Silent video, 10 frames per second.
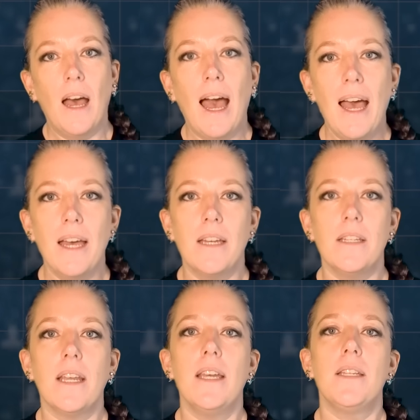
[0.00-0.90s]
And
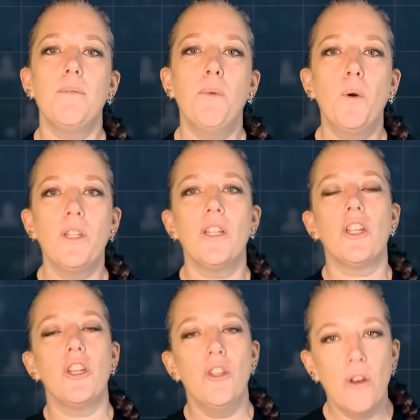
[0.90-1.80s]
it's important
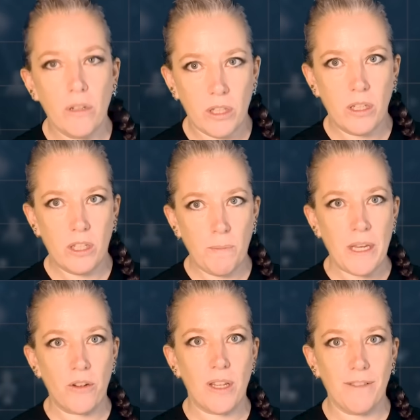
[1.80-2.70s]
not to beat
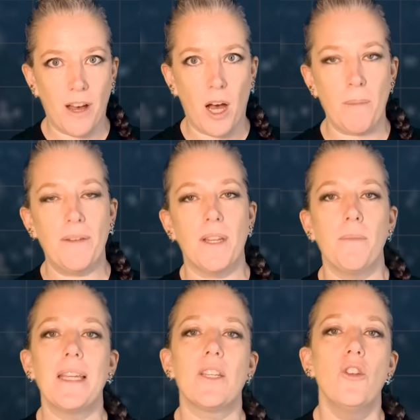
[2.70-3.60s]
yourself up if
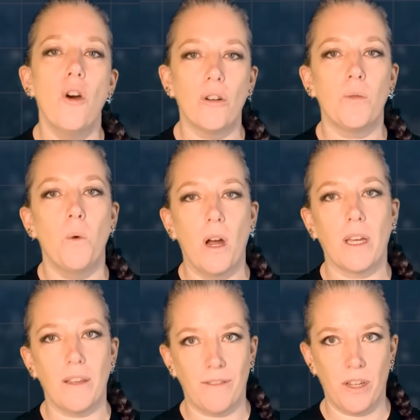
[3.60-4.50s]
something's not
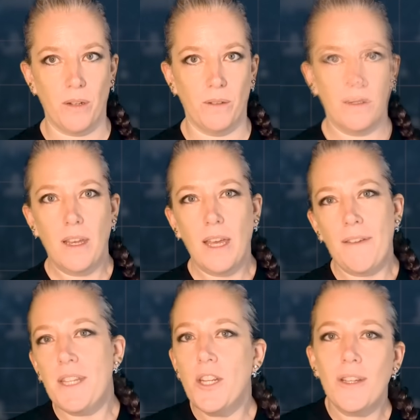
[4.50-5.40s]
working for you. If
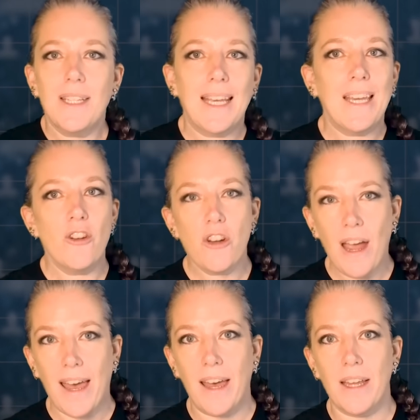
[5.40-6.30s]
it's not sticking in your
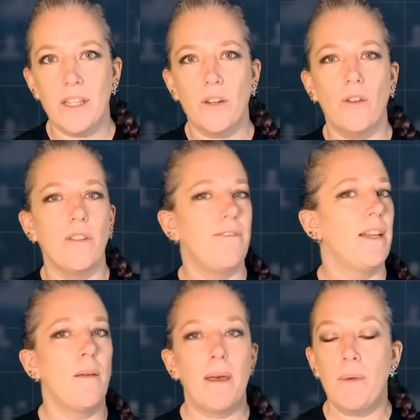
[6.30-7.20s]
head, or you feel
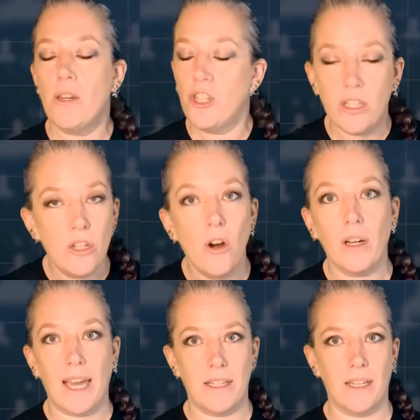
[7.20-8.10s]
like maybe you're just not
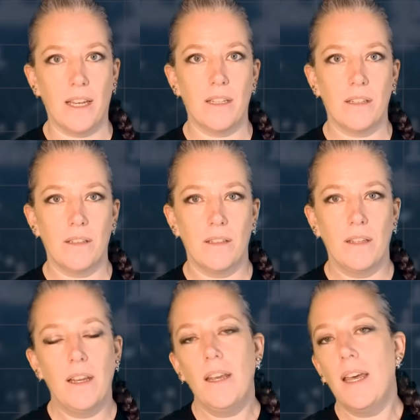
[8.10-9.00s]
getting it,
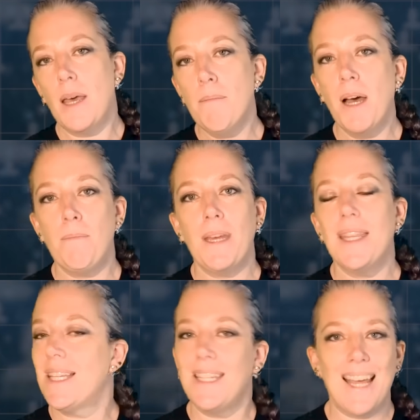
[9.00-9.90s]
it might be
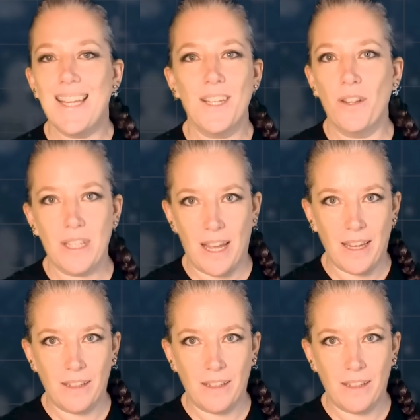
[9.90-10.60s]
that today is not the day.